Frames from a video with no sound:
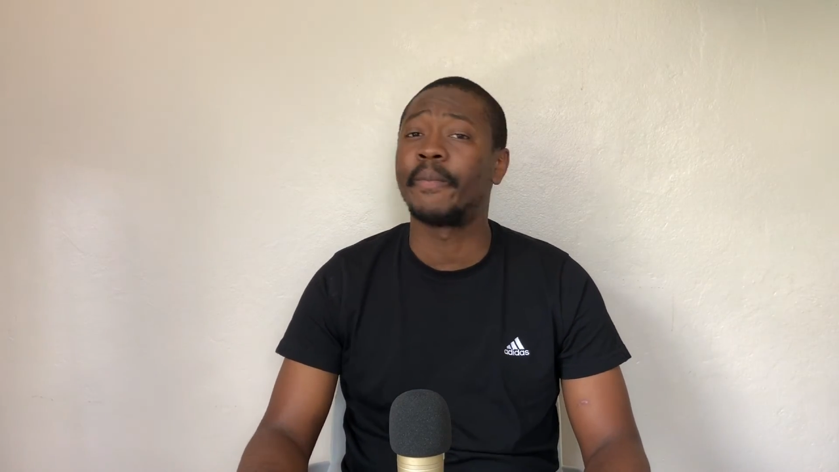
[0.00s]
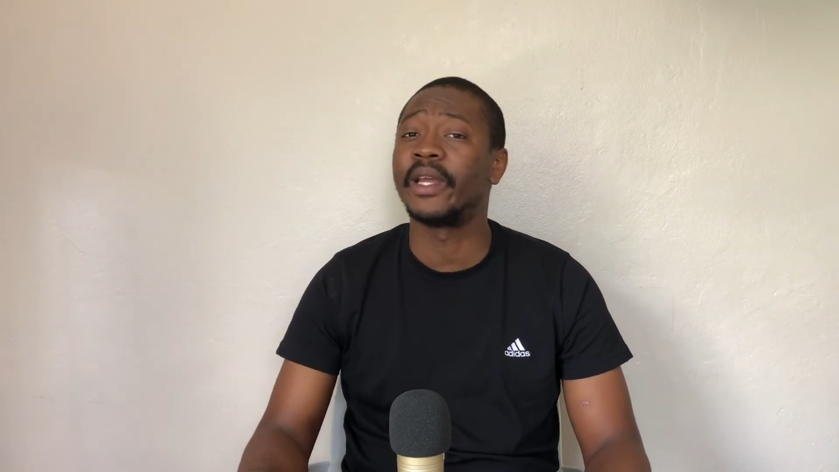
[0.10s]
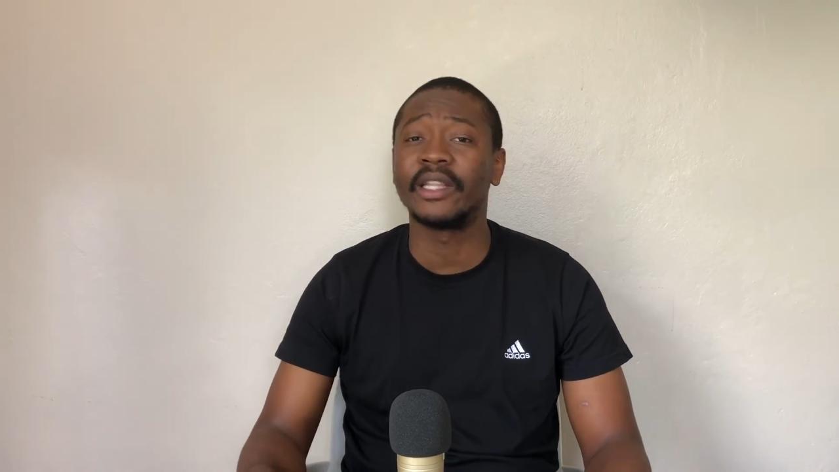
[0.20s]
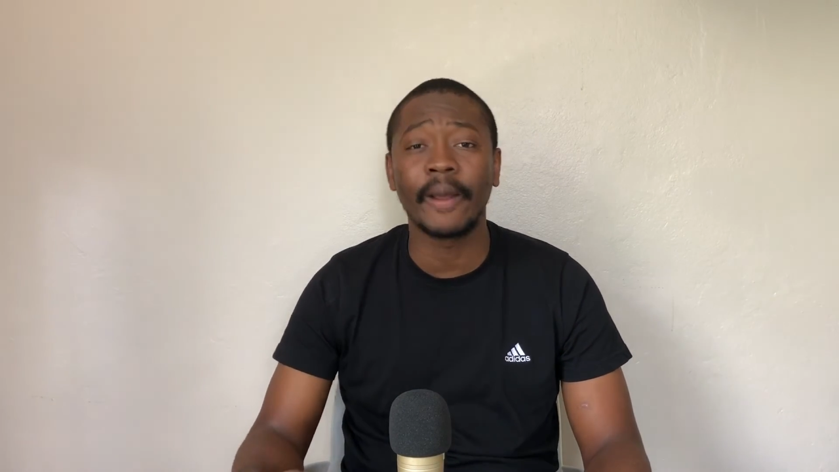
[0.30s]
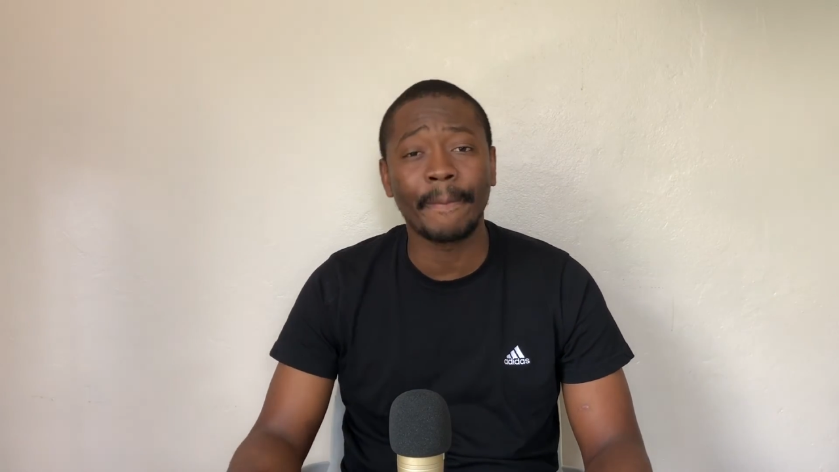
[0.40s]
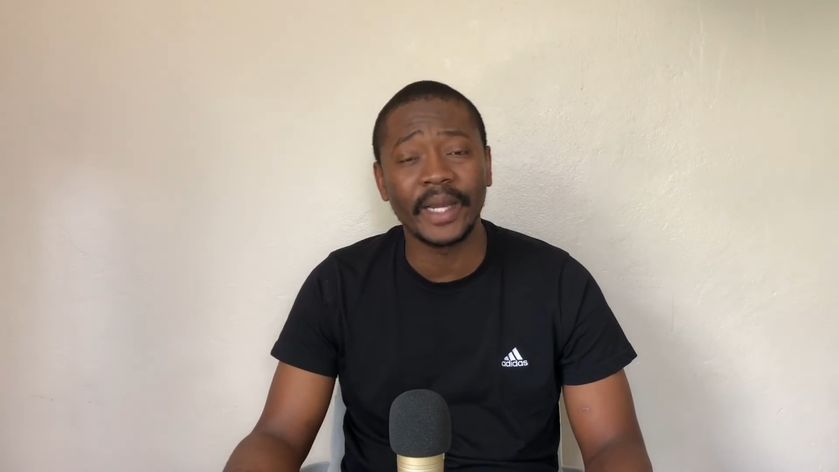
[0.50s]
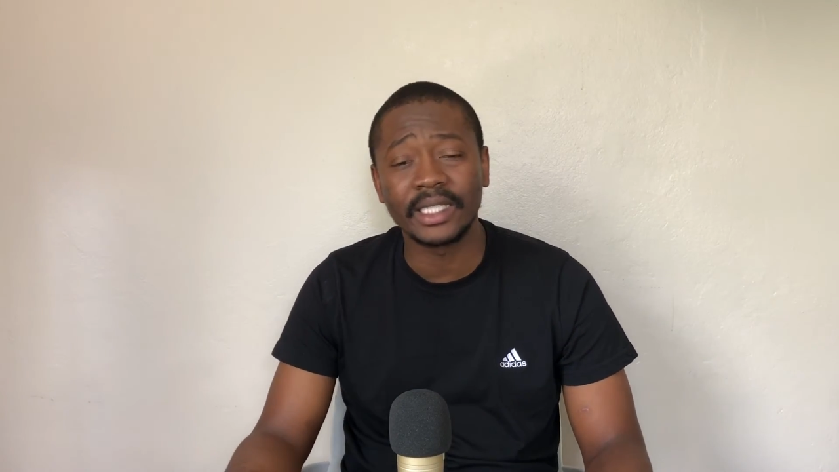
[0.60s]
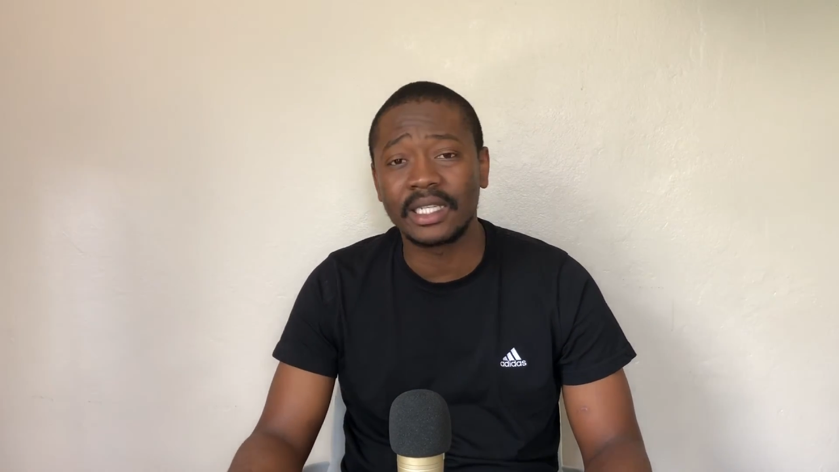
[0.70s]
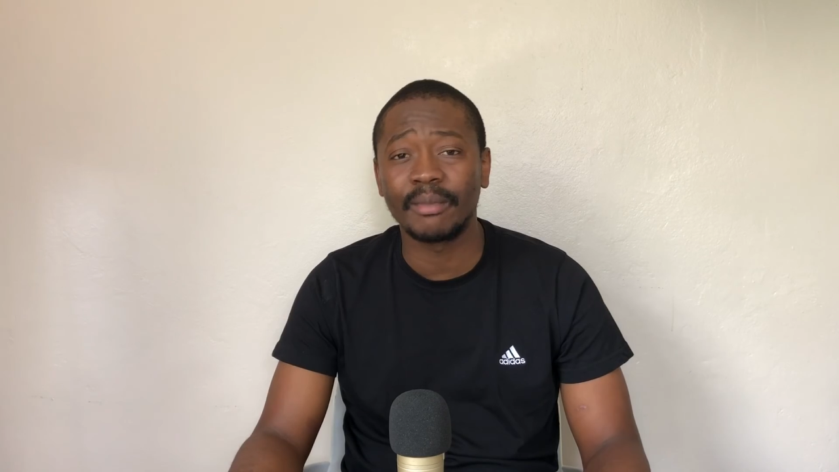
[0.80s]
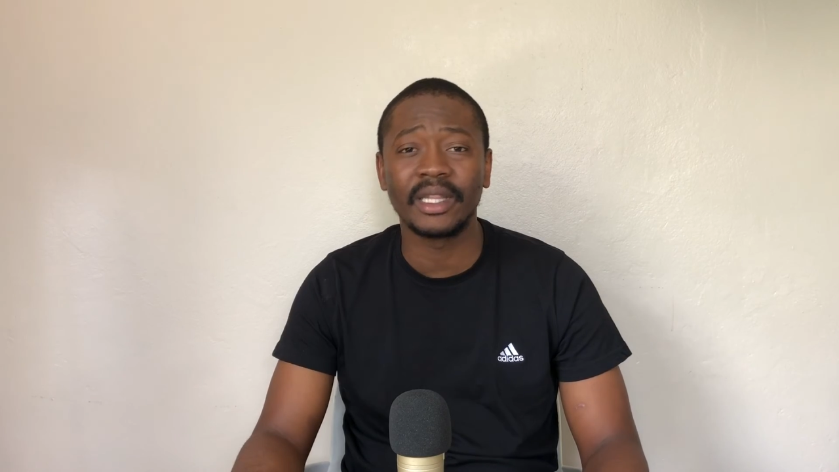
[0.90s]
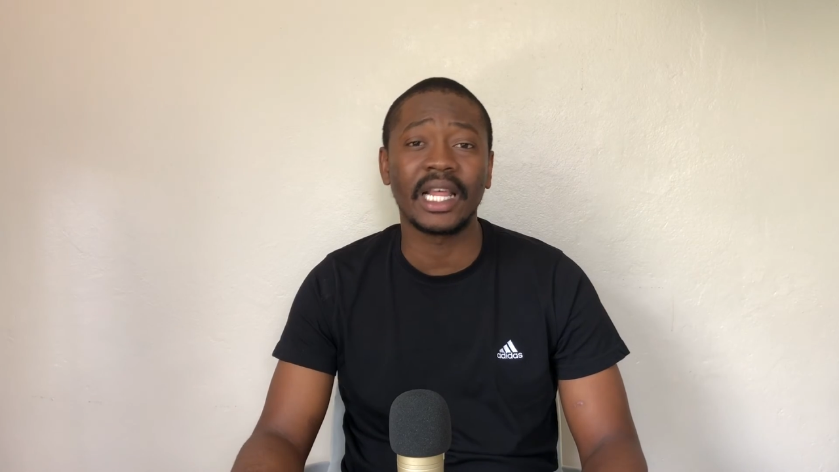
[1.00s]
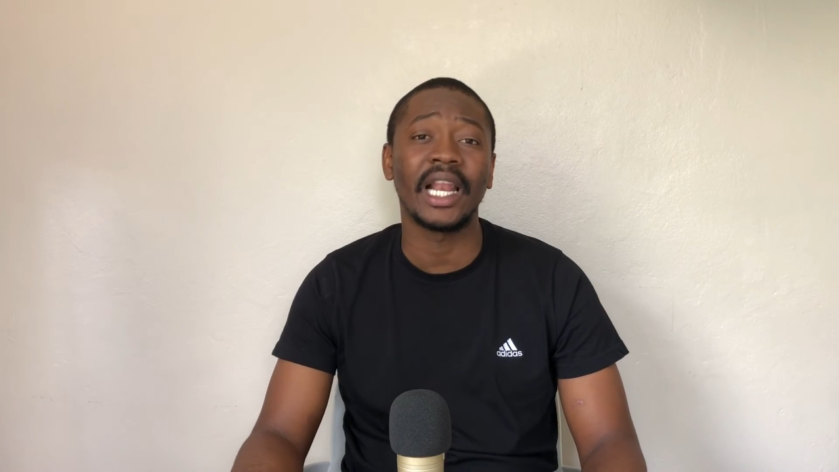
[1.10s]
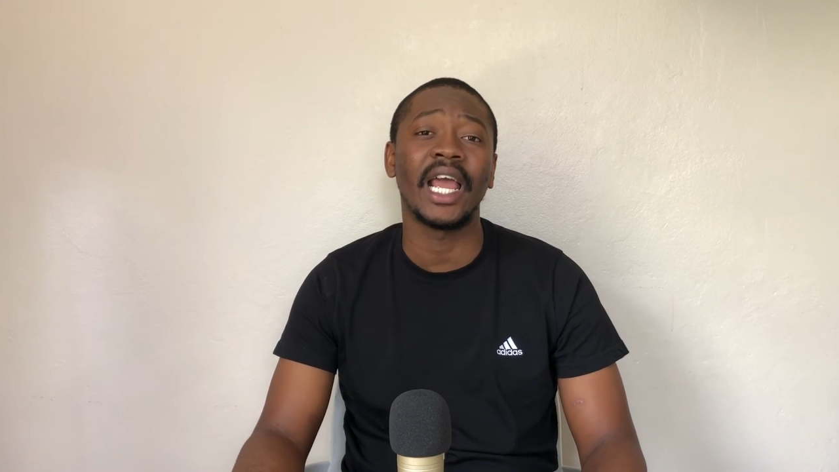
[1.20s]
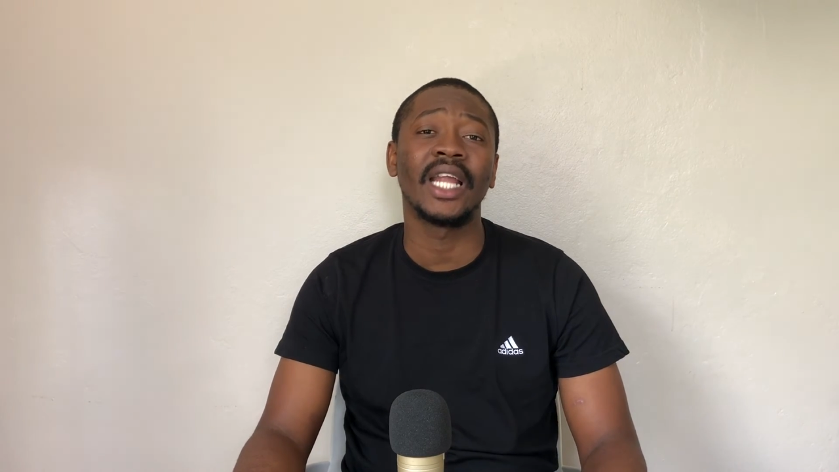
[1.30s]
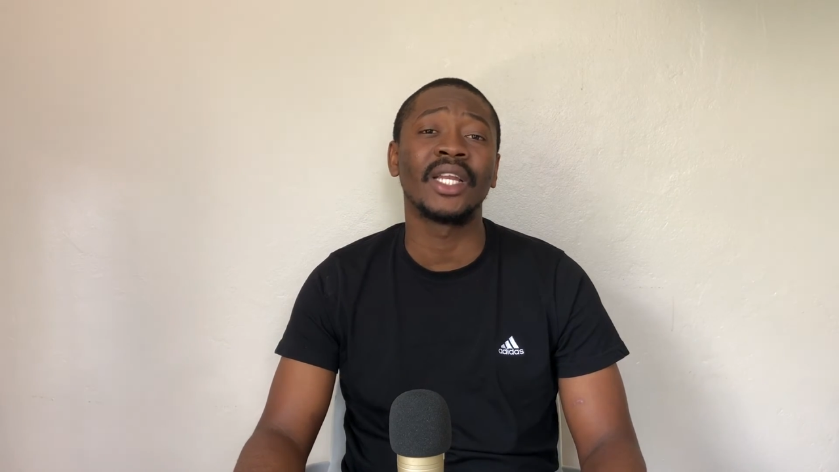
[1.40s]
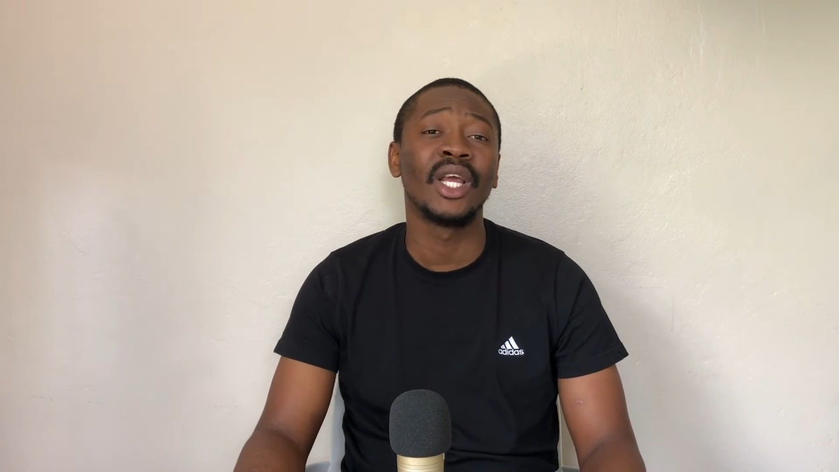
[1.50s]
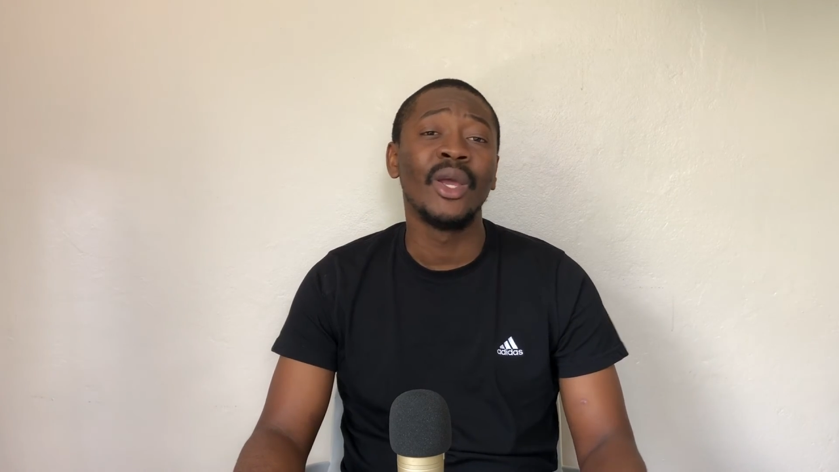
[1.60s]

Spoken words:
being the best team in the land.